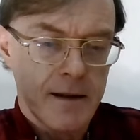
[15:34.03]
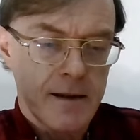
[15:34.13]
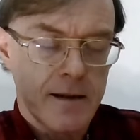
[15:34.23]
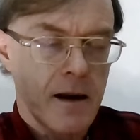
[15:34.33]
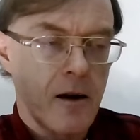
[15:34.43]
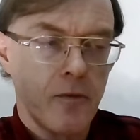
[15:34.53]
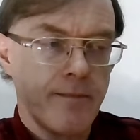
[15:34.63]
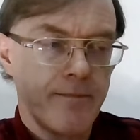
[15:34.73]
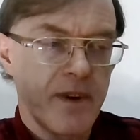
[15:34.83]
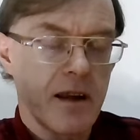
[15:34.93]
No,
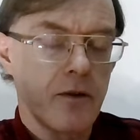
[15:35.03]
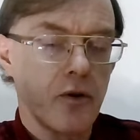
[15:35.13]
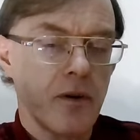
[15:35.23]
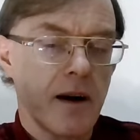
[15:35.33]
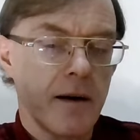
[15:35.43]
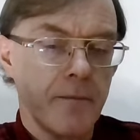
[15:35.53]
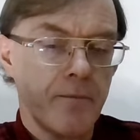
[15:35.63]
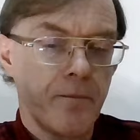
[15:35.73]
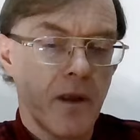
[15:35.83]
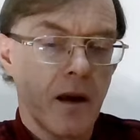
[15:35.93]
he didn't do that.
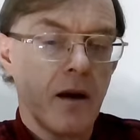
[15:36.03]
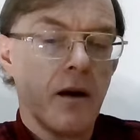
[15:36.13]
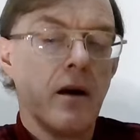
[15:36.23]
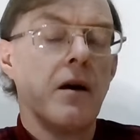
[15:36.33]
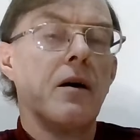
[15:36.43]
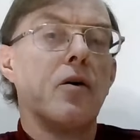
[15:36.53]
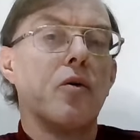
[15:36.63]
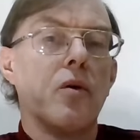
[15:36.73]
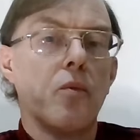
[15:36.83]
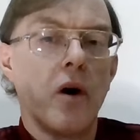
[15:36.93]

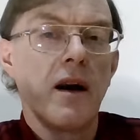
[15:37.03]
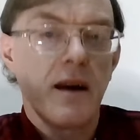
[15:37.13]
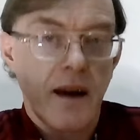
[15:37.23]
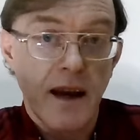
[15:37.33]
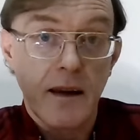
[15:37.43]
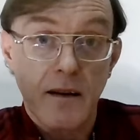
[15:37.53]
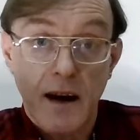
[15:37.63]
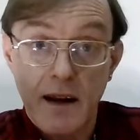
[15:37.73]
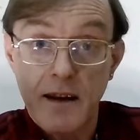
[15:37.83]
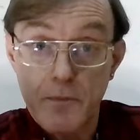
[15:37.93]
What he
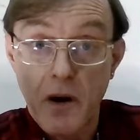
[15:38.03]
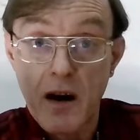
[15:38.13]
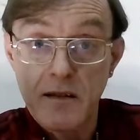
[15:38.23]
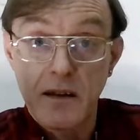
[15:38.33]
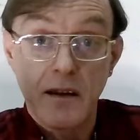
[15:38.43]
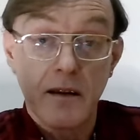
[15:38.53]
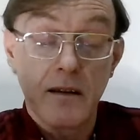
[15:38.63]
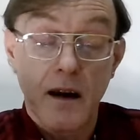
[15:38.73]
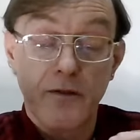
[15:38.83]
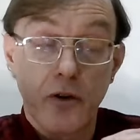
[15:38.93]
and his party
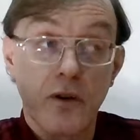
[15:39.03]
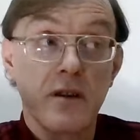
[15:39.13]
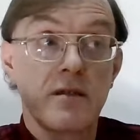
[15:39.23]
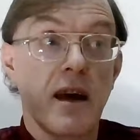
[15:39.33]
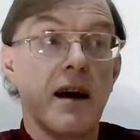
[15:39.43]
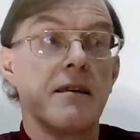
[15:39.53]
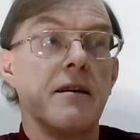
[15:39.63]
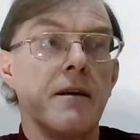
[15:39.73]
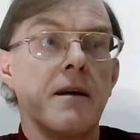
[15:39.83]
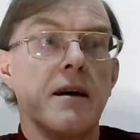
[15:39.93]
have done instead
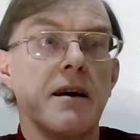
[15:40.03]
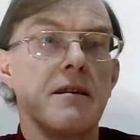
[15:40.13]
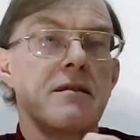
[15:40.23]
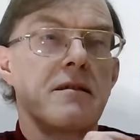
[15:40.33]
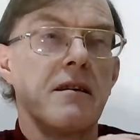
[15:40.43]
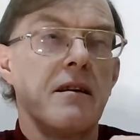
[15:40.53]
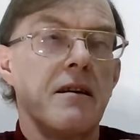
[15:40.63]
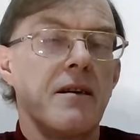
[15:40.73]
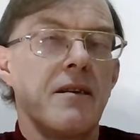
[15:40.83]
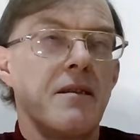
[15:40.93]
is
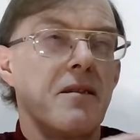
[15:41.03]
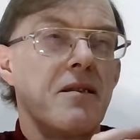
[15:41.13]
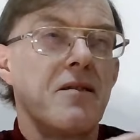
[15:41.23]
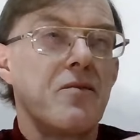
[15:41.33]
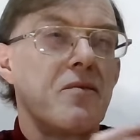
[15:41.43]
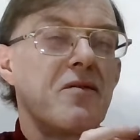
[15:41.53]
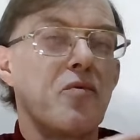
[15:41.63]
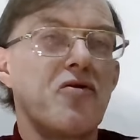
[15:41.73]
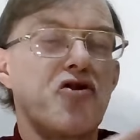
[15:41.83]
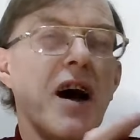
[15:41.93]

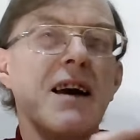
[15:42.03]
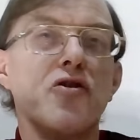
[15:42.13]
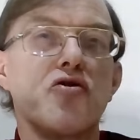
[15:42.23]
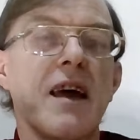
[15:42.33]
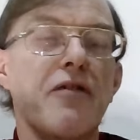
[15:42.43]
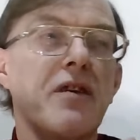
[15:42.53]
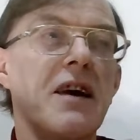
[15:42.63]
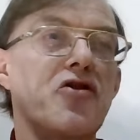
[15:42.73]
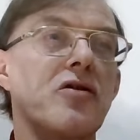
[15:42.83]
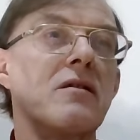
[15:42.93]
change
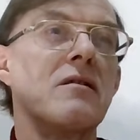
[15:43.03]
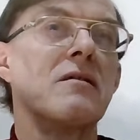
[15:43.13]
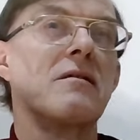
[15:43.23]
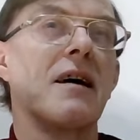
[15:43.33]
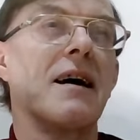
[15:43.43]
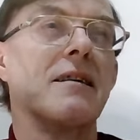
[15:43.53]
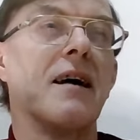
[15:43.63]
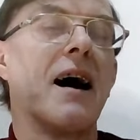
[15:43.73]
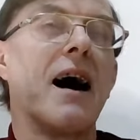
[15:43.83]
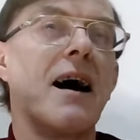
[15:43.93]
definitions and
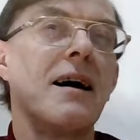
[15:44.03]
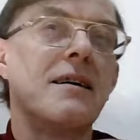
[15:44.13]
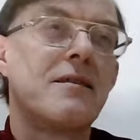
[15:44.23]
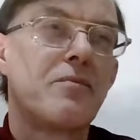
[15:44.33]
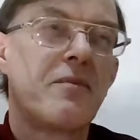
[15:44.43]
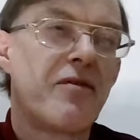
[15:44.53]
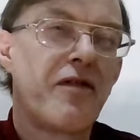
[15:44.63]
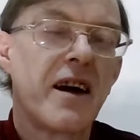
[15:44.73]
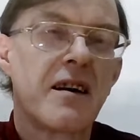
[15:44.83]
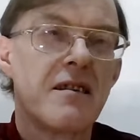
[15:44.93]
hide
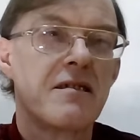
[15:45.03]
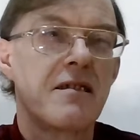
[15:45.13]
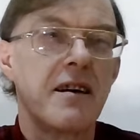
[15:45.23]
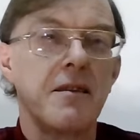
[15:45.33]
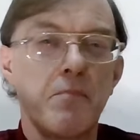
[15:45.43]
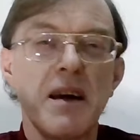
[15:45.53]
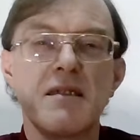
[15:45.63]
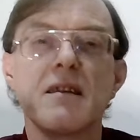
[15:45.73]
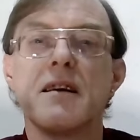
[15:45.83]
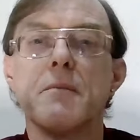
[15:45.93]
figures and
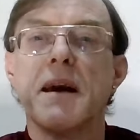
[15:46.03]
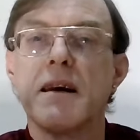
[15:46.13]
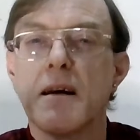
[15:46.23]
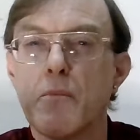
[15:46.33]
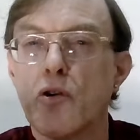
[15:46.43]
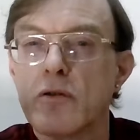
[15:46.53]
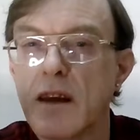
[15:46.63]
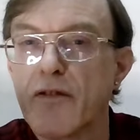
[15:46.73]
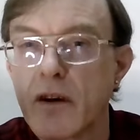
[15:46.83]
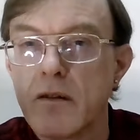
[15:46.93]
basically make it more
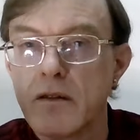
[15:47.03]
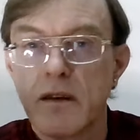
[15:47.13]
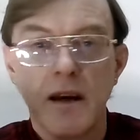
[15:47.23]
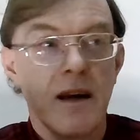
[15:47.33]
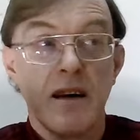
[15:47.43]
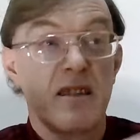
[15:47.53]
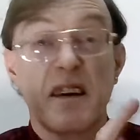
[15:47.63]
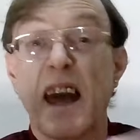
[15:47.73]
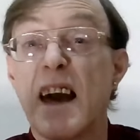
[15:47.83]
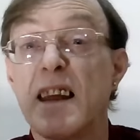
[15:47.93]
difficult to
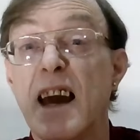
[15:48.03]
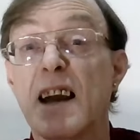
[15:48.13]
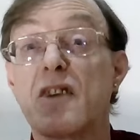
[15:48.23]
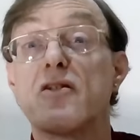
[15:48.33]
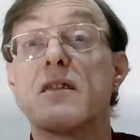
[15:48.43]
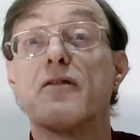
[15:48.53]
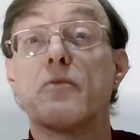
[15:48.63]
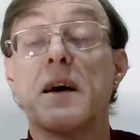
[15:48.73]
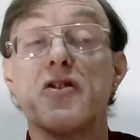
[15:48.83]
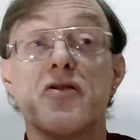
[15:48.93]
get any accurate
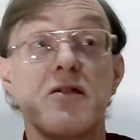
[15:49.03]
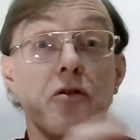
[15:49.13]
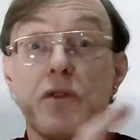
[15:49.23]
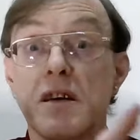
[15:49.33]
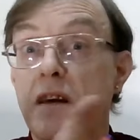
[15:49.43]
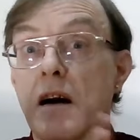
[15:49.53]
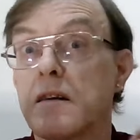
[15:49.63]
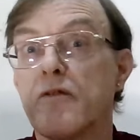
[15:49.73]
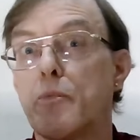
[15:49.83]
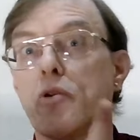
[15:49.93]
information so these kinds
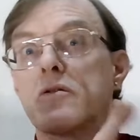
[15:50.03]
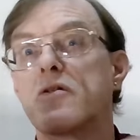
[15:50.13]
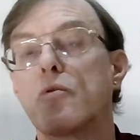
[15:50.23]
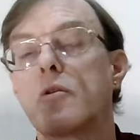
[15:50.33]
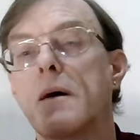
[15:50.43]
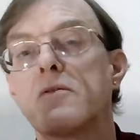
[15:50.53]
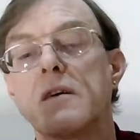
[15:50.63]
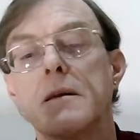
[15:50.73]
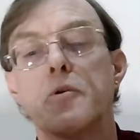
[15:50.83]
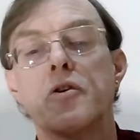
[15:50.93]
of reports don't come out
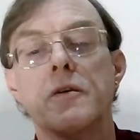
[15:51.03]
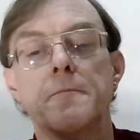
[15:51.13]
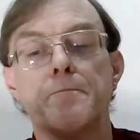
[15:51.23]
anymore.